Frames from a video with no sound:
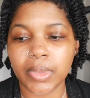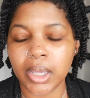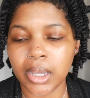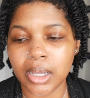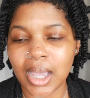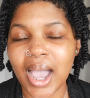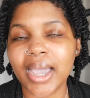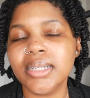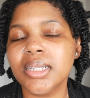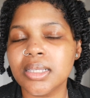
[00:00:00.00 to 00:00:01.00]

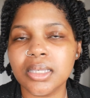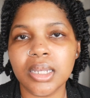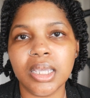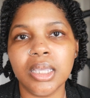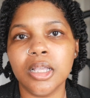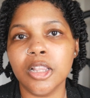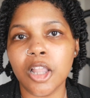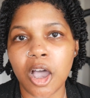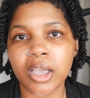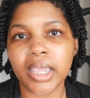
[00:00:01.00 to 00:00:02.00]
high density,
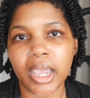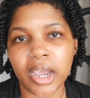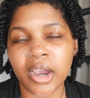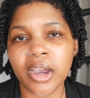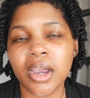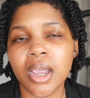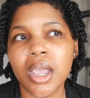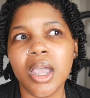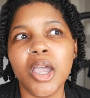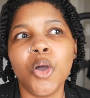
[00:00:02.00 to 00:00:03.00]
long hair
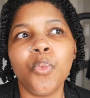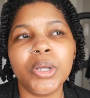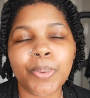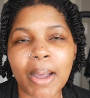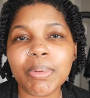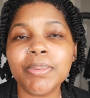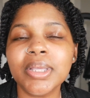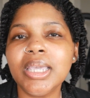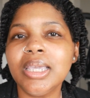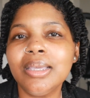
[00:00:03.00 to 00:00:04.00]
would
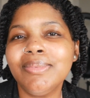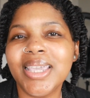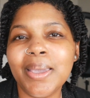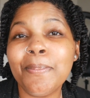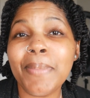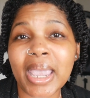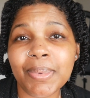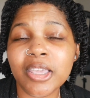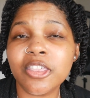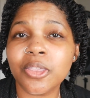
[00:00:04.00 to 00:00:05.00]
probably get
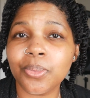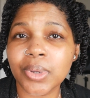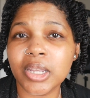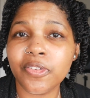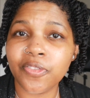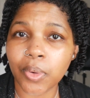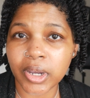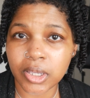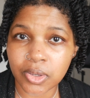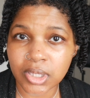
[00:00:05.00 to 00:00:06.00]
maybe 3 to 4
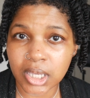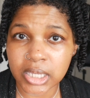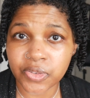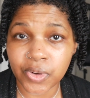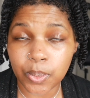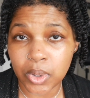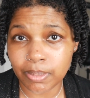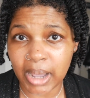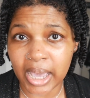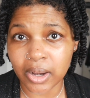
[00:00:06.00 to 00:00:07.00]
uses from one
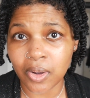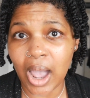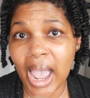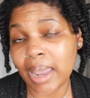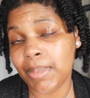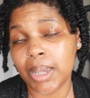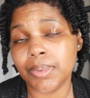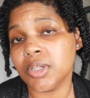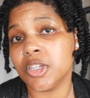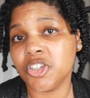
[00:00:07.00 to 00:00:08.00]
bottle. I'm
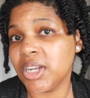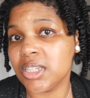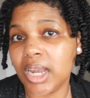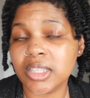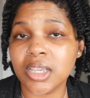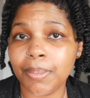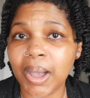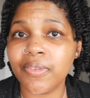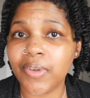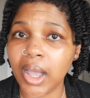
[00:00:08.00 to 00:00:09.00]
able to stretch it out to
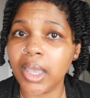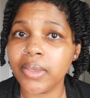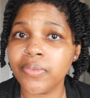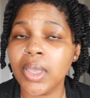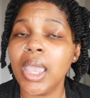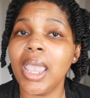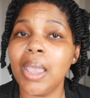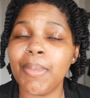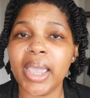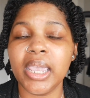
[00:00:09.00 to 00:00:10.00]
about 5.
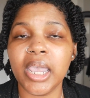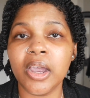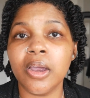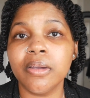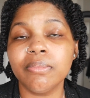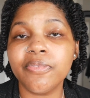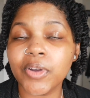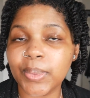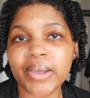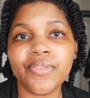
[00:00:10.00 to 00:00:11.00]
And my hair,
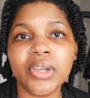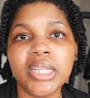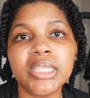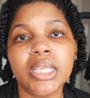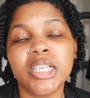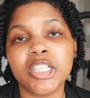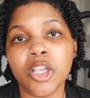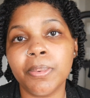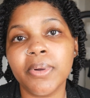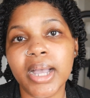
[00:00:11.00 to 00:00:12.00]
for reference, is
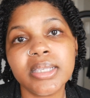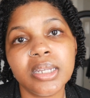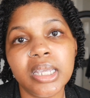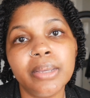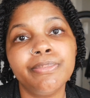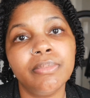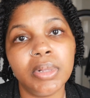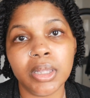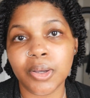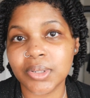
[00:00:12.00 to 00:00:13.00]
low porosity,
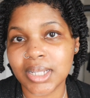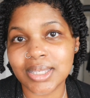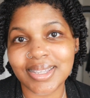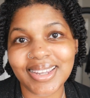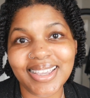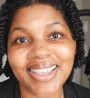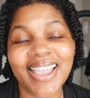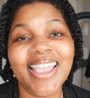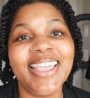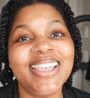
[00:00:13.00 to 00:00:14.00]
low density,
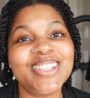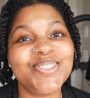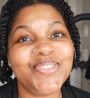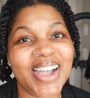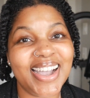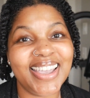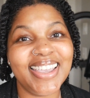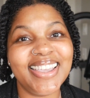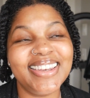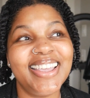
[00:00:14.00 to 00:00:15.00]
it's
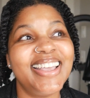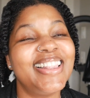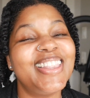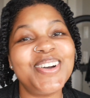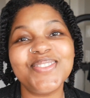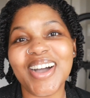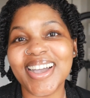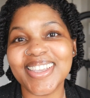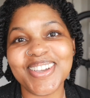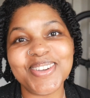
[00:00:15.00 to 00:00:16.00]
fine, low
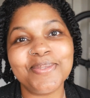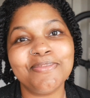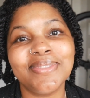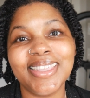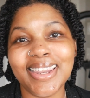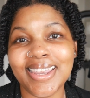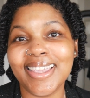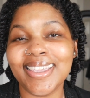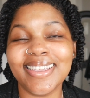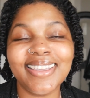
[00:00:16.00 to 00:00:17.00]
volume,
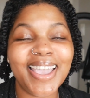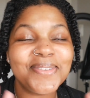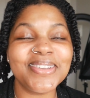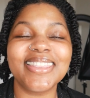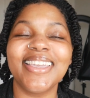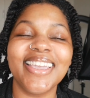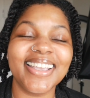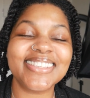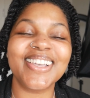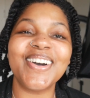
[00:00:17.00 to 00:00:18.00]
thinning,
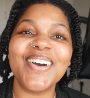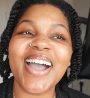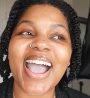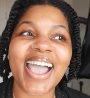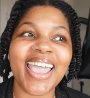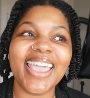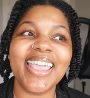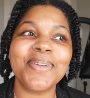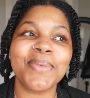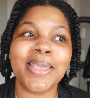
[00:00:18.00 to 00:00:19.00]
everything. So I
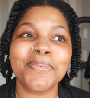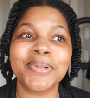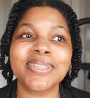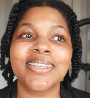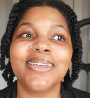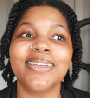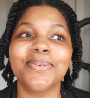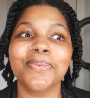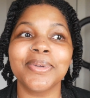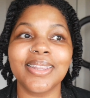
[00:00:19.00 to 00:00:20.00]
am able to
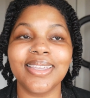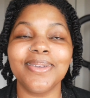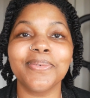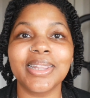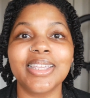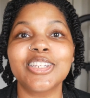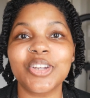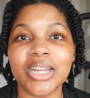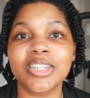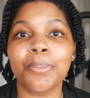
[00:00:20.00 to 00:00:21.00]
really
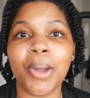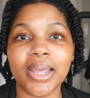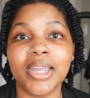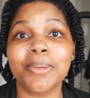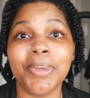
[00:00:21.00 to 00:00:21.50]
stretch the product